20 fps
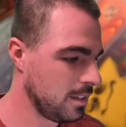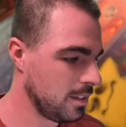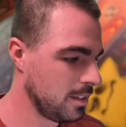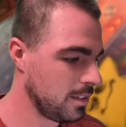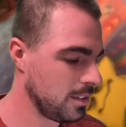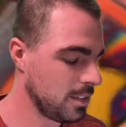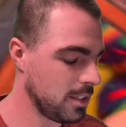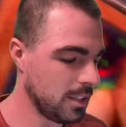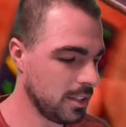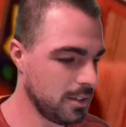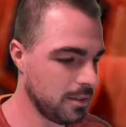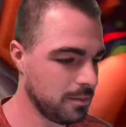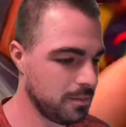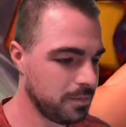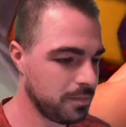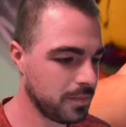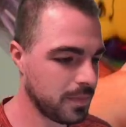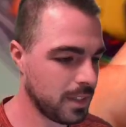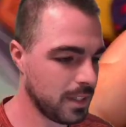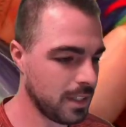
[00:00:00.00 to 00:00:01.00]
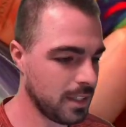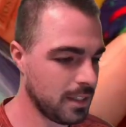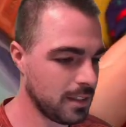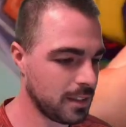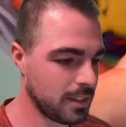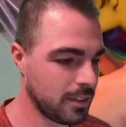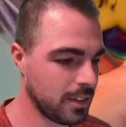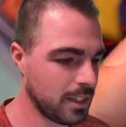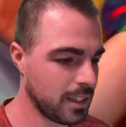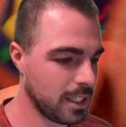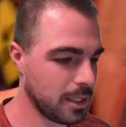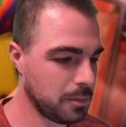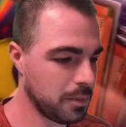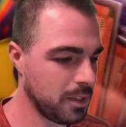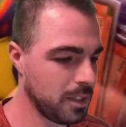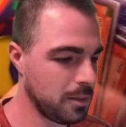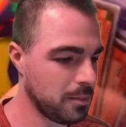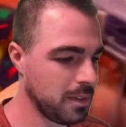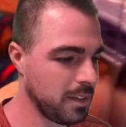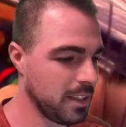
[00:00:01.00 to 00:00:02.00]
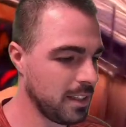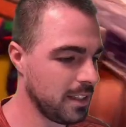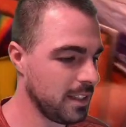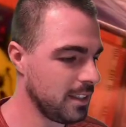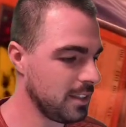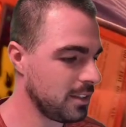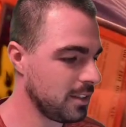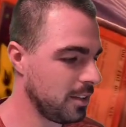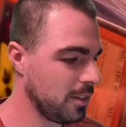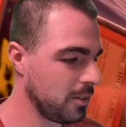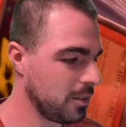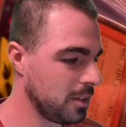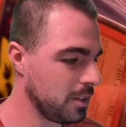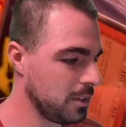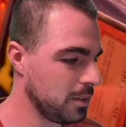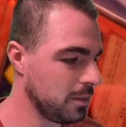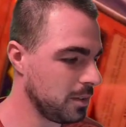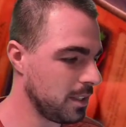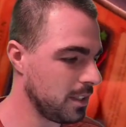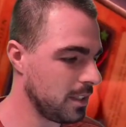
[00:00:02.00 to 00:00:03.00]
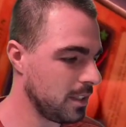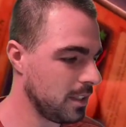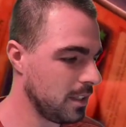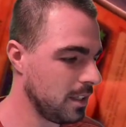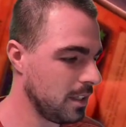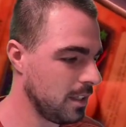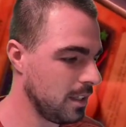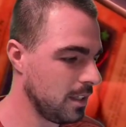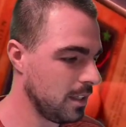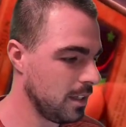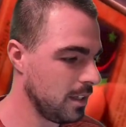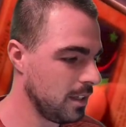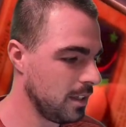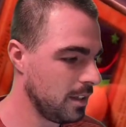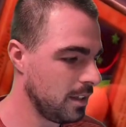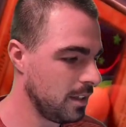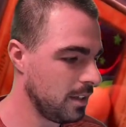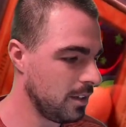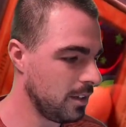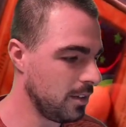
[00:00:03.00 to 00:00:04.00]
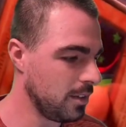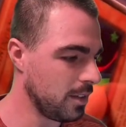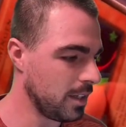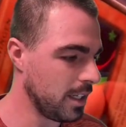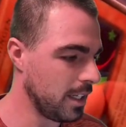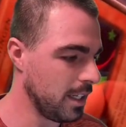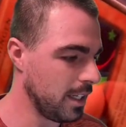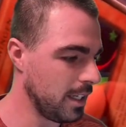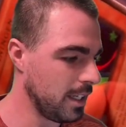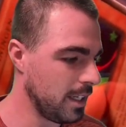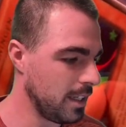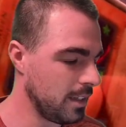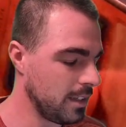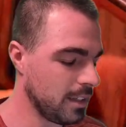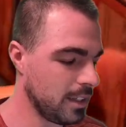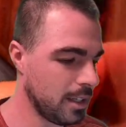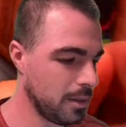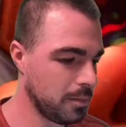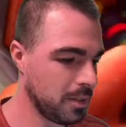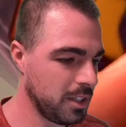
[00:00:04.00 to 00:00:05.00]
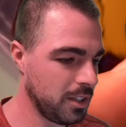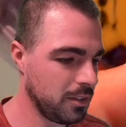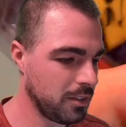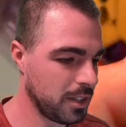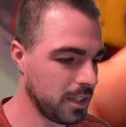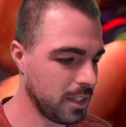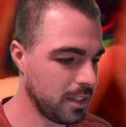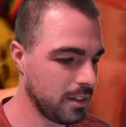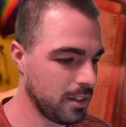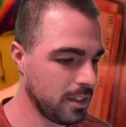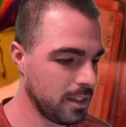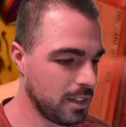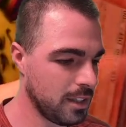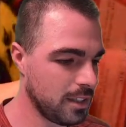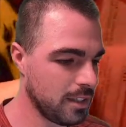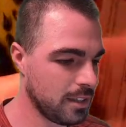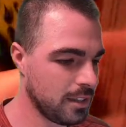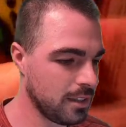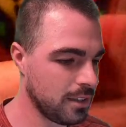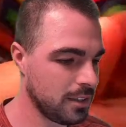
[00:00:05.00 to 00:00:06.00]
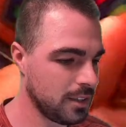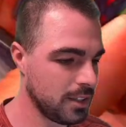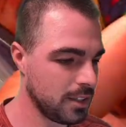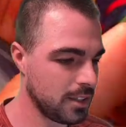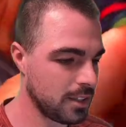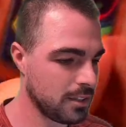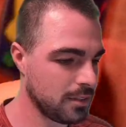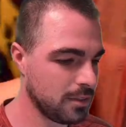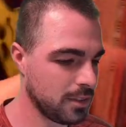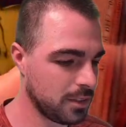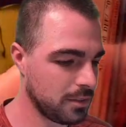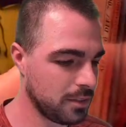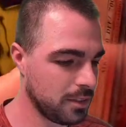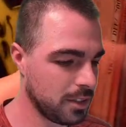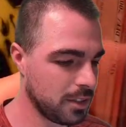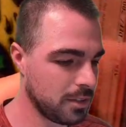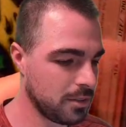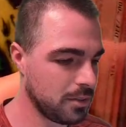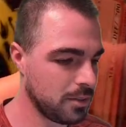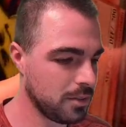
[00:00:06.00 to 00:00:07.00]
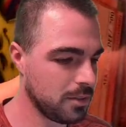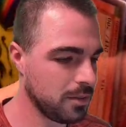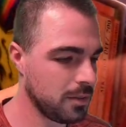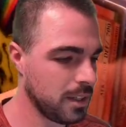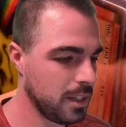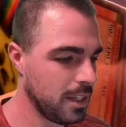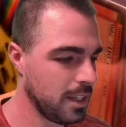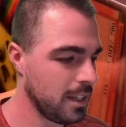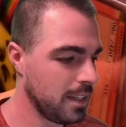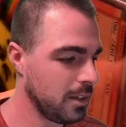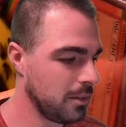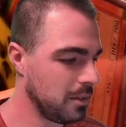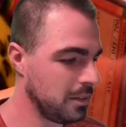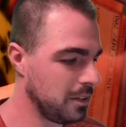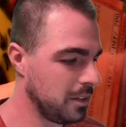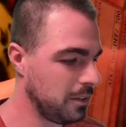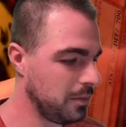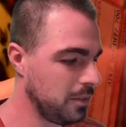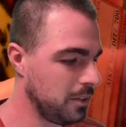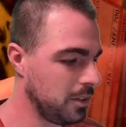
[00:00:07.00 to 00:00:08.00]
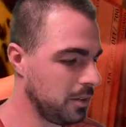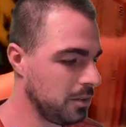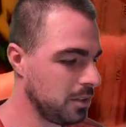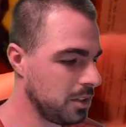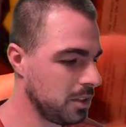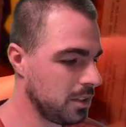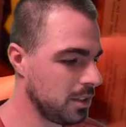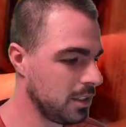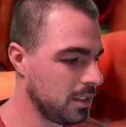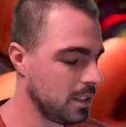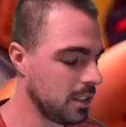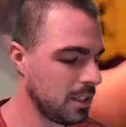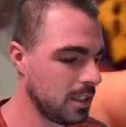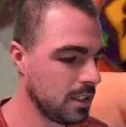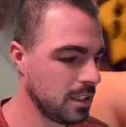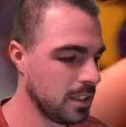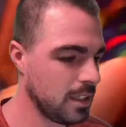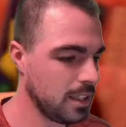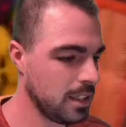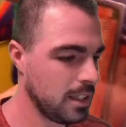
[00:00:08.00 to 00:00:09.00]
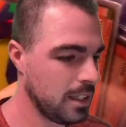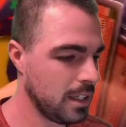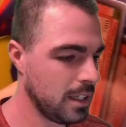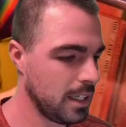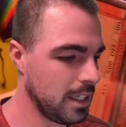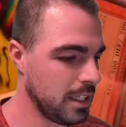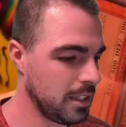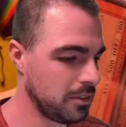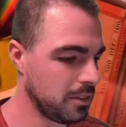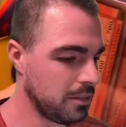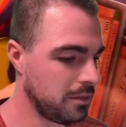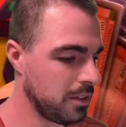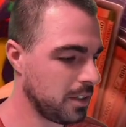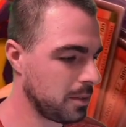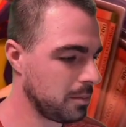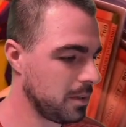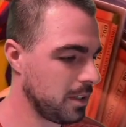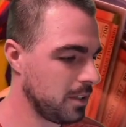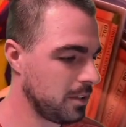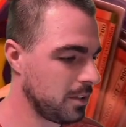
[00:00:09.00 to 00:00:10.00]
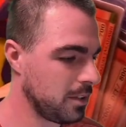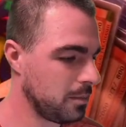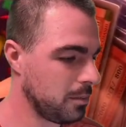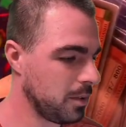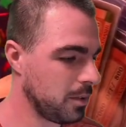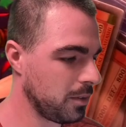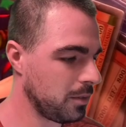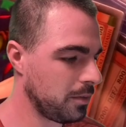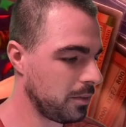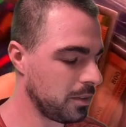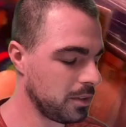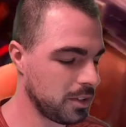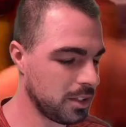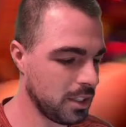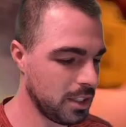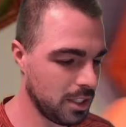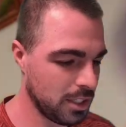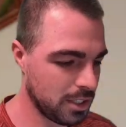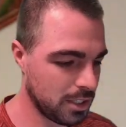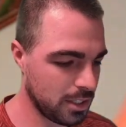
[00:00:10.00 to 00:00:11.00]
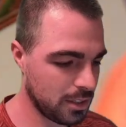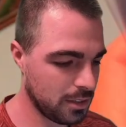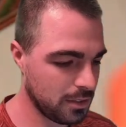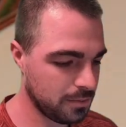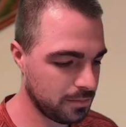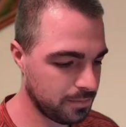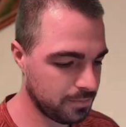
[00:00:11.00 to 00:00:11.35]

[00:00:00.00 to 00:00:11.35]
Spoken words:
So, grading a couple of them, and then these tokens with Yugi and Yami Yugi on it just look really cool. Then we have Diffusion and Reflect Bounder, both first edition.